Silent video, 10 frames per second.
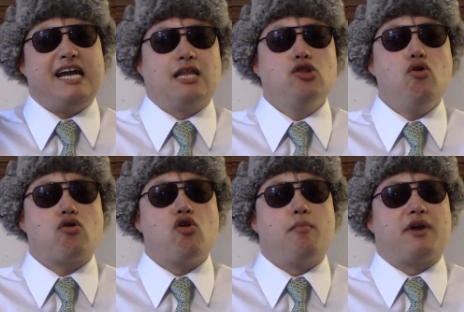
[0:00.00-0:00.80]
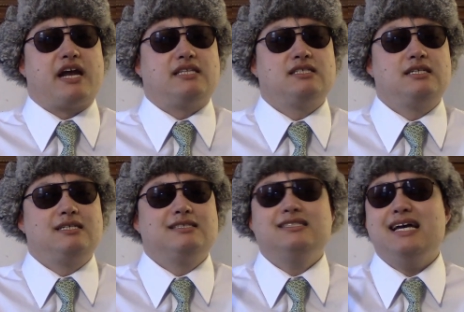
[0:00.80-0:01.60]
Hello, comrades.
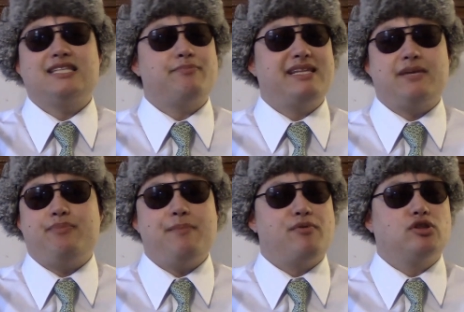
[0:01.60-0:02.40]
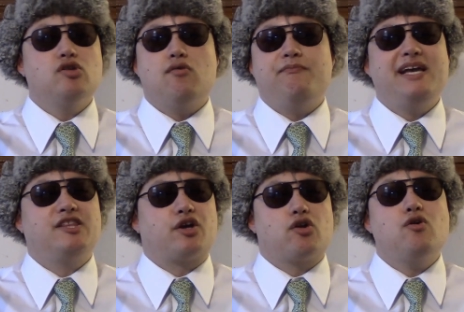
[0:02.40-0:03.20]
Not many people know
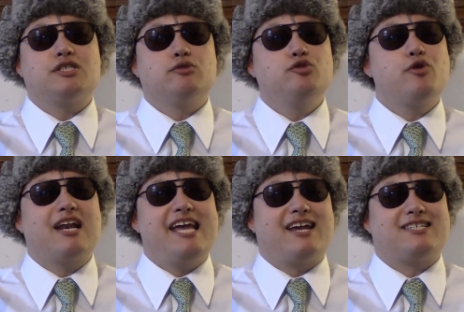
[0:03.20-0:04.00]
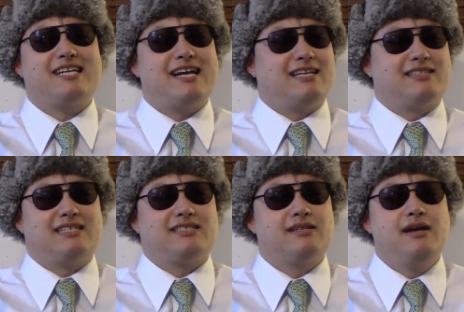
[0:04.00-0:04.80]
Victor also nuclear
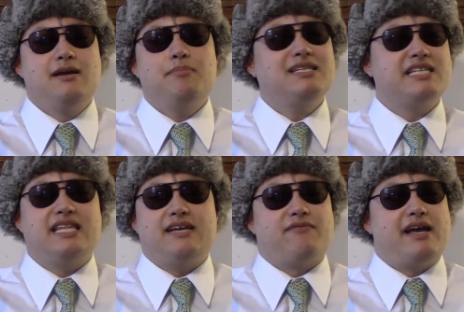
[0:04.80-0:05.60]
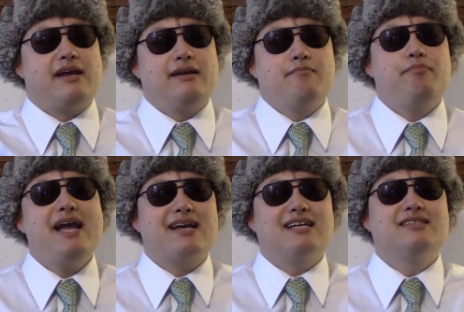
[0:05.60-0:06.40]
scientist. But anyway,
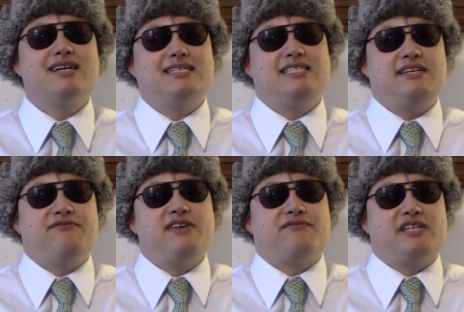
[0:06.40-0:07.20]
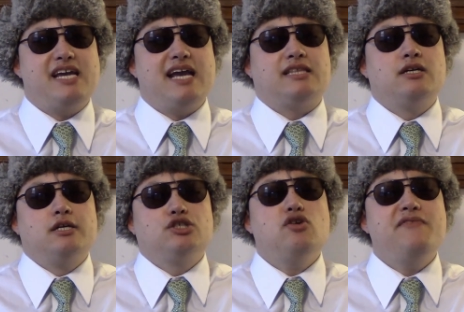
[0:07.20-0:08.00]
back in 1958,
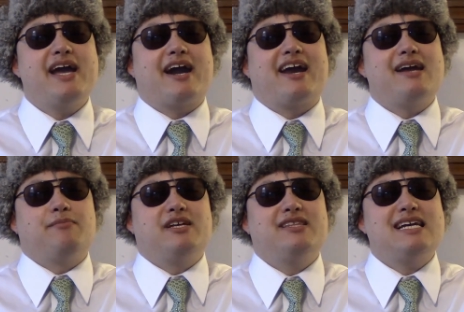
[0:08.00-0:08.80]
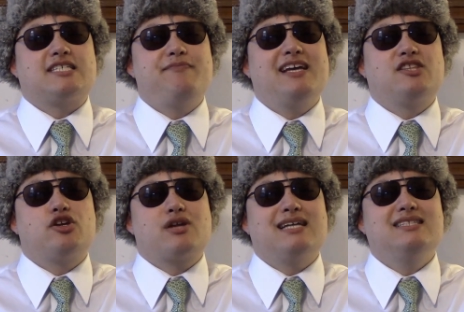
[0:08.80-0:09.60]
Soviet Kremlin asked
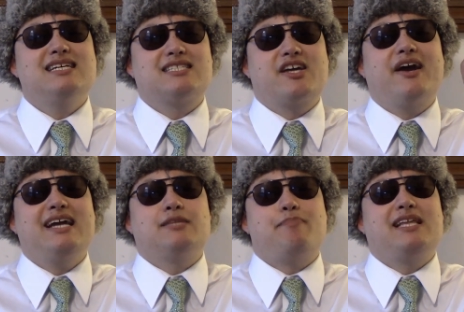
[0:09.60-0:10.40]
Victor to conduct great